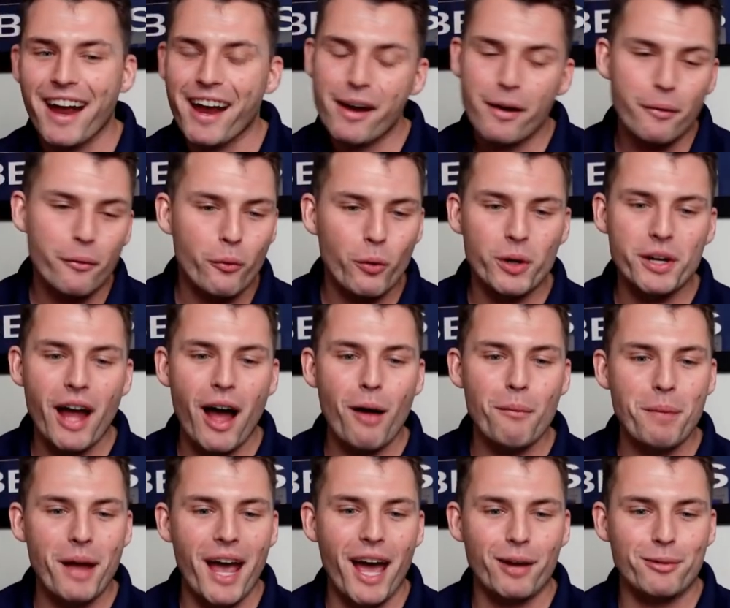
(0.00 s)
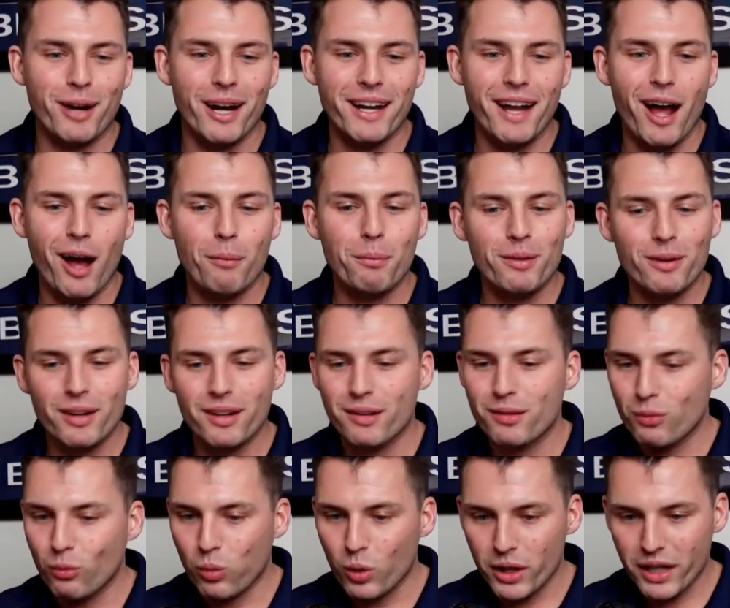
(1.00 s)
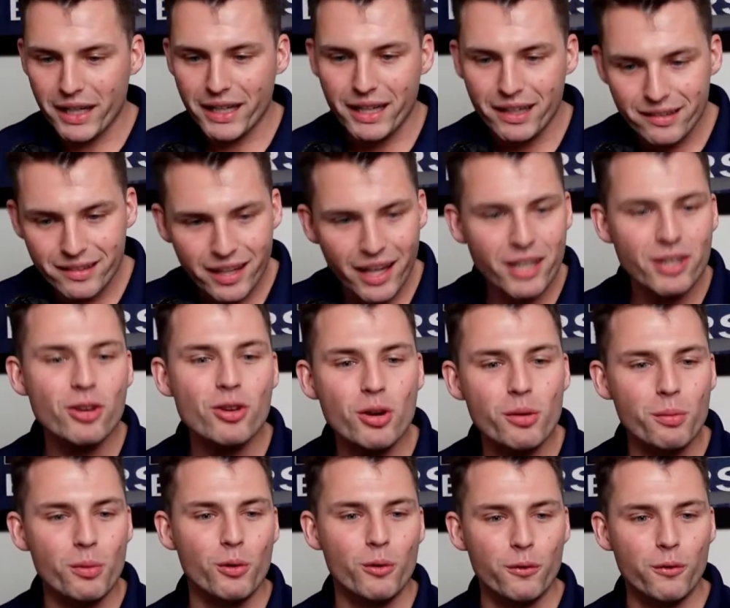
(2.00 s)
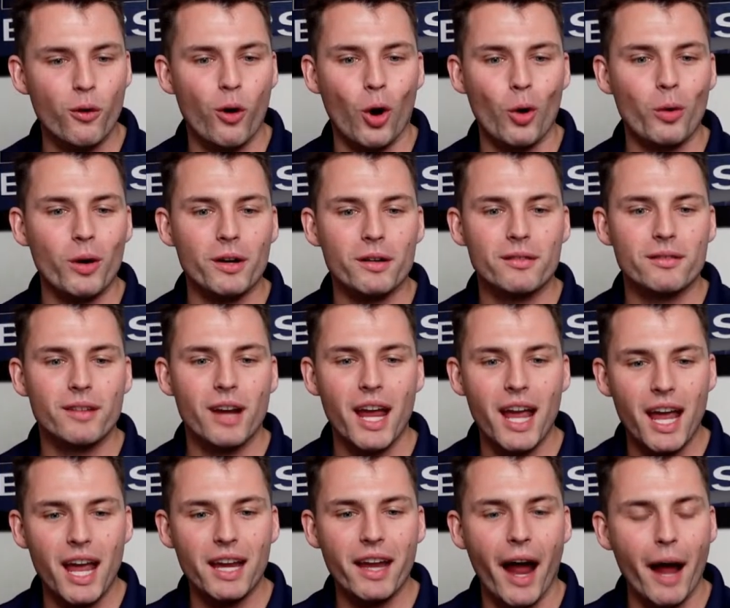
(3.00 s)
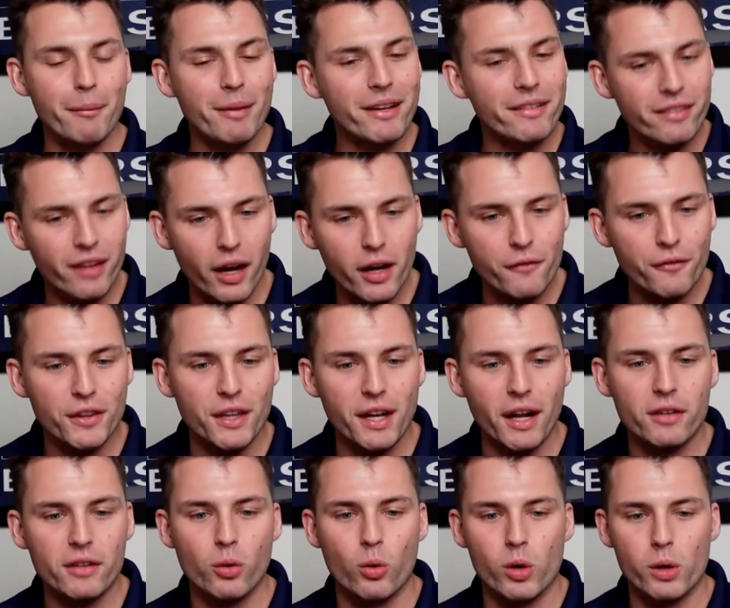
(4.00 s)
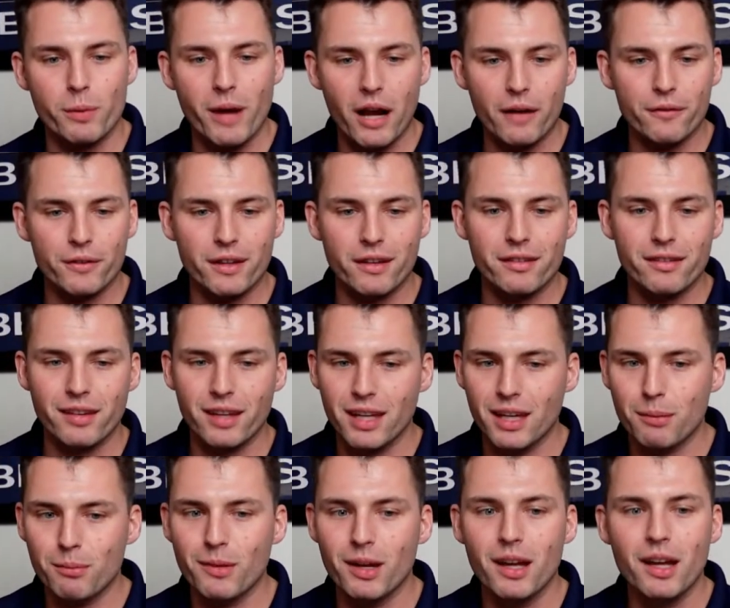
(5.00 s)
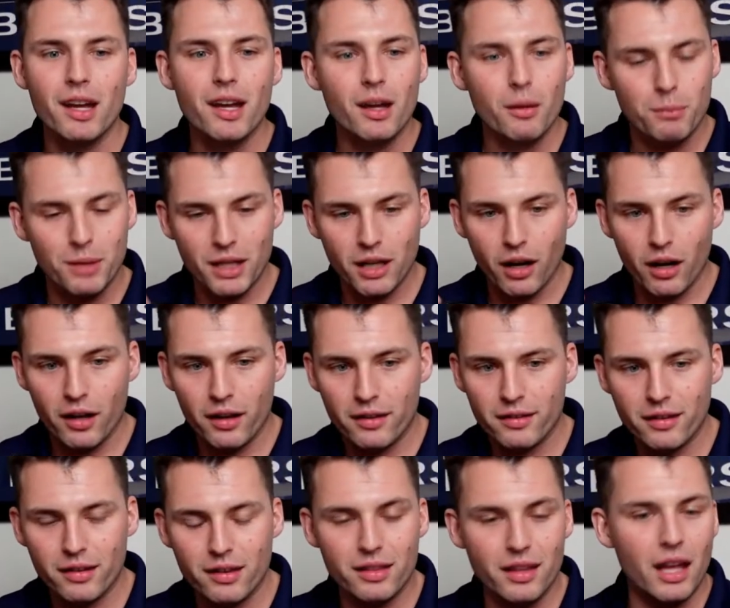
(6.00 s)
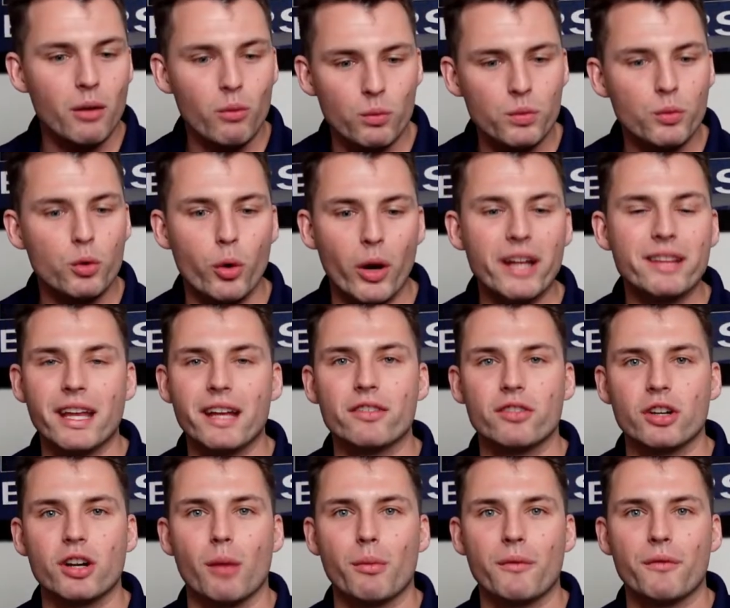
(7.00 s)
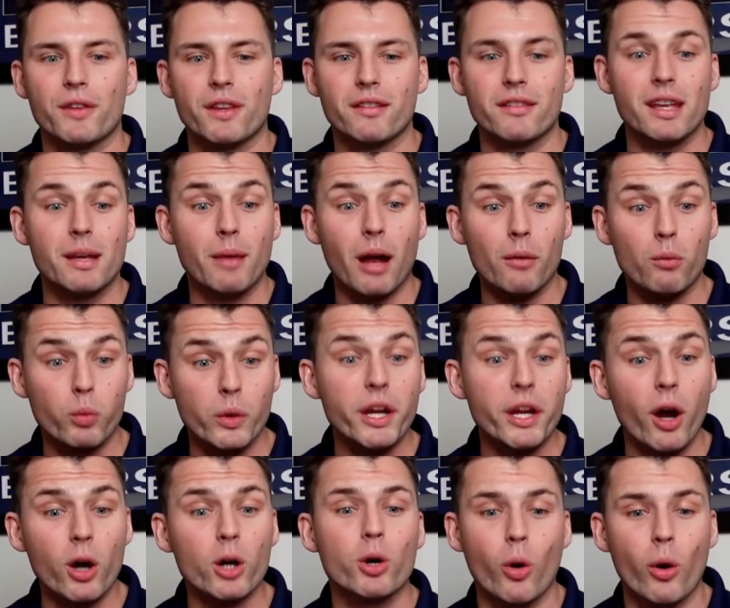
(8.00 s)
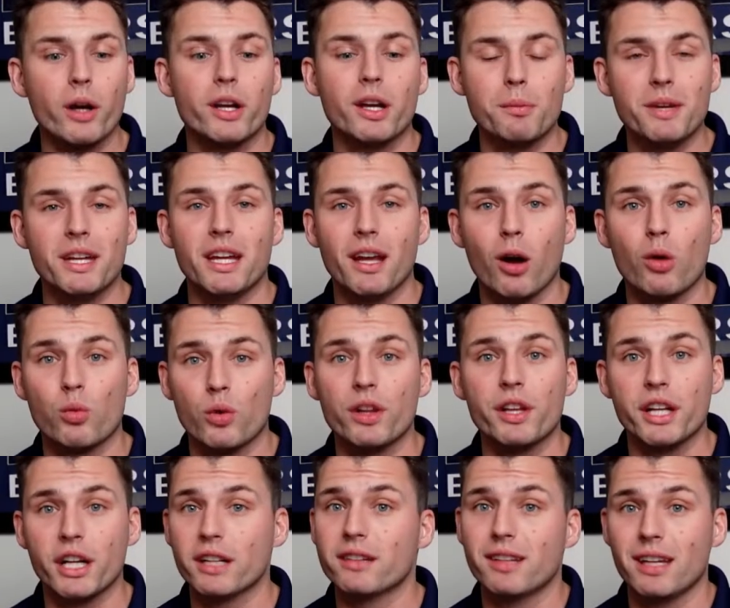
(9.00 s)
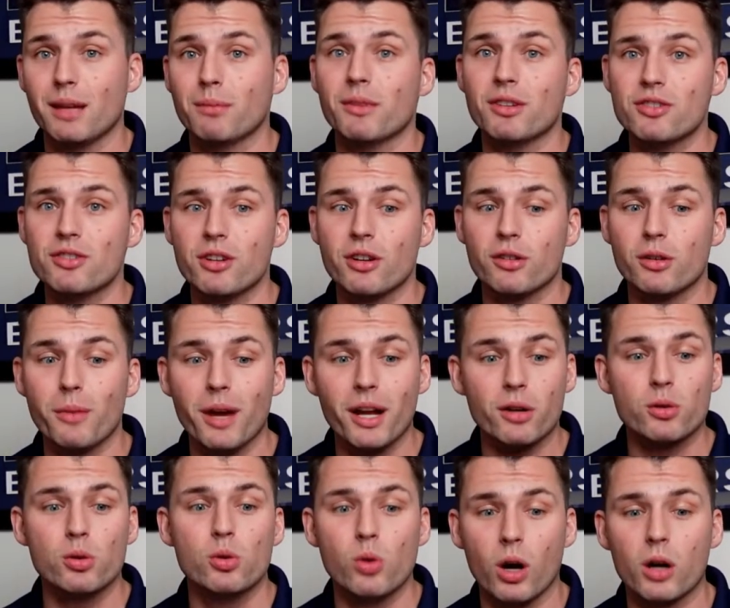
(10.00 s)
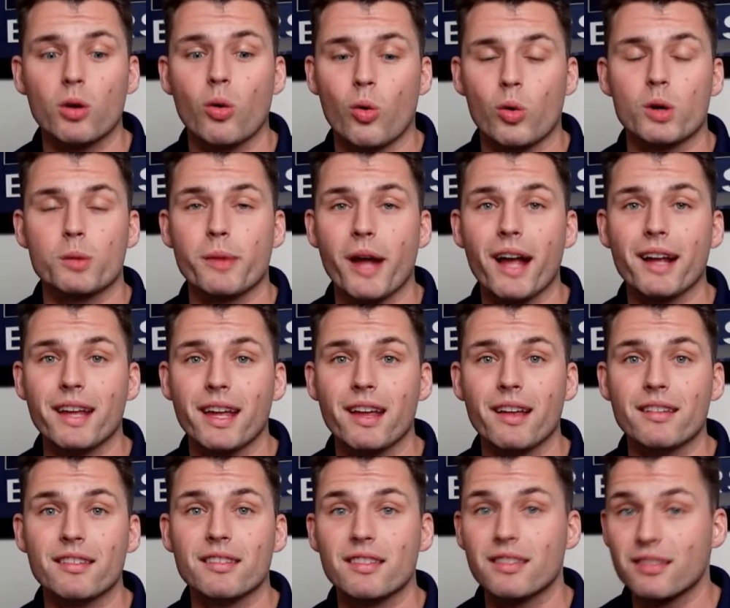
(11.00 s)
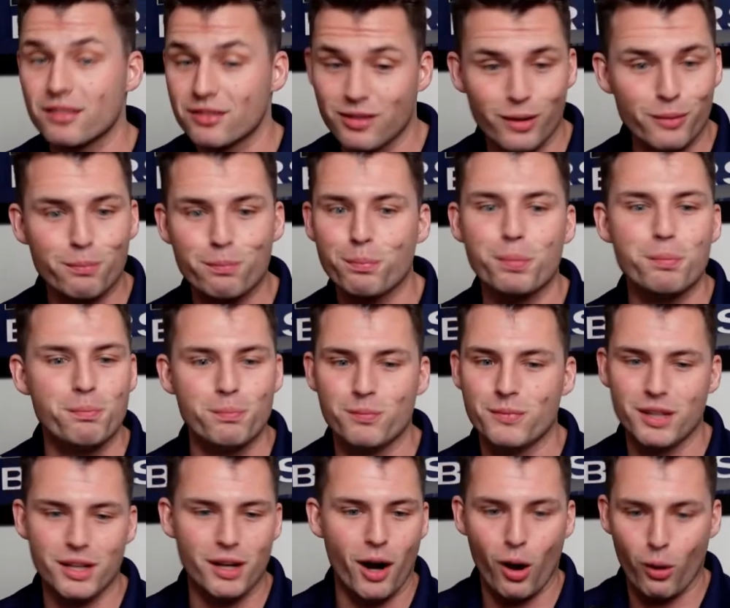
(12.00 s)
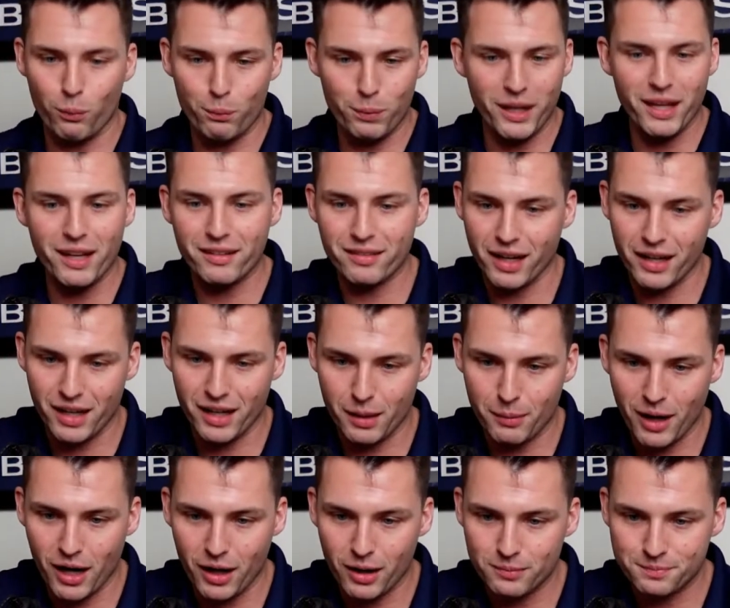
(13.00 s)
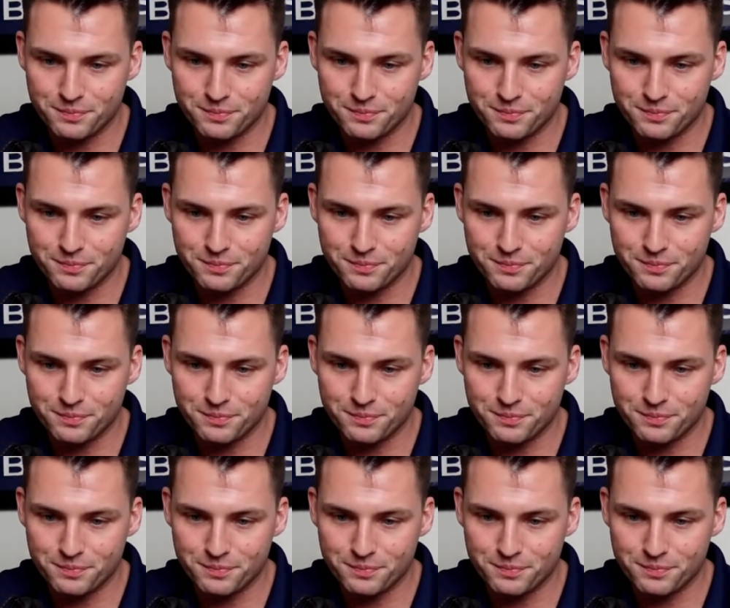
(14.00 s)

we're down bad right now, but we're going to continue to move forward. And I'm excited for the next quarterback for this team, because great things are coming for this team. We are going to be a really good team this year, no matter who our quarterback is. Should, you know, be excited about it.